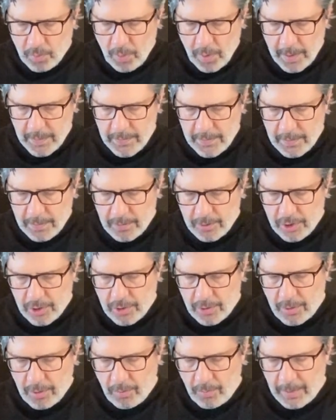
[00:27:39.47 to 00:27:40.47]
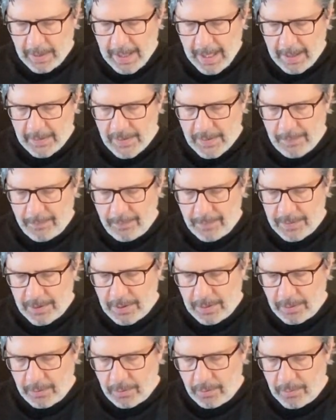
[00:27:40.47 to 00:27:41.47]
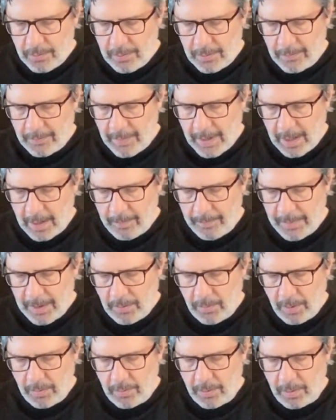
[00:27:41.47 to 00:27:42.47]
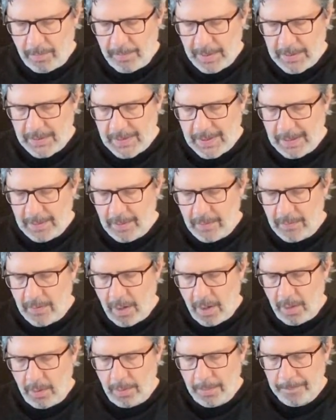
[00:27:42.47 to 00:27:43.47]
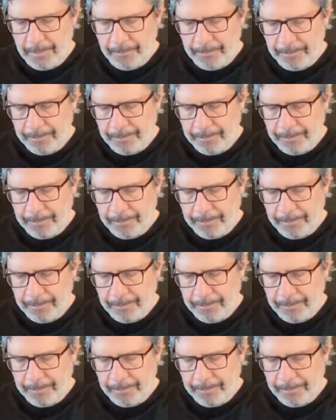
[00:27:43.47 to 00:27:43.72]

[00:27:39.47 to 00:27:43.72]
One is to ensure that we got sufficient gluten development when we were mixing the dough.